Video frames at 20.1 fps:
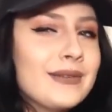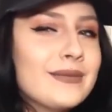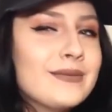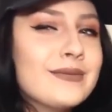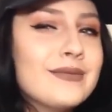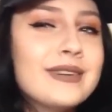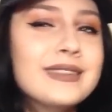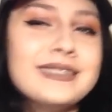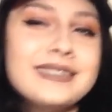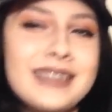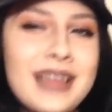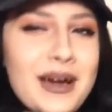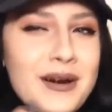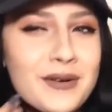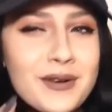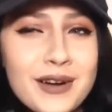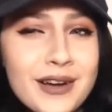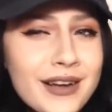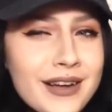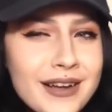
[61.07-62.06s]
what's
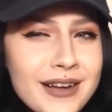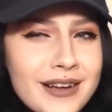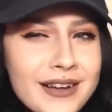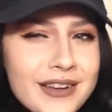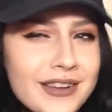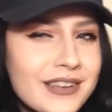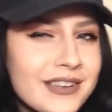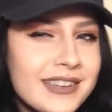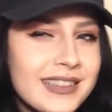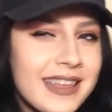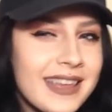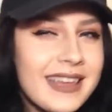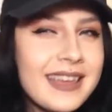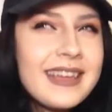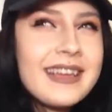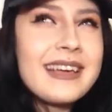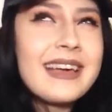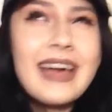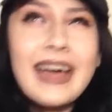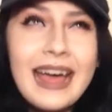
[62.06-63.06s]
that word
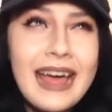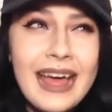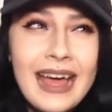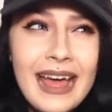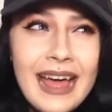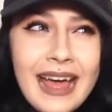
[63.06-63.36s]
like uh,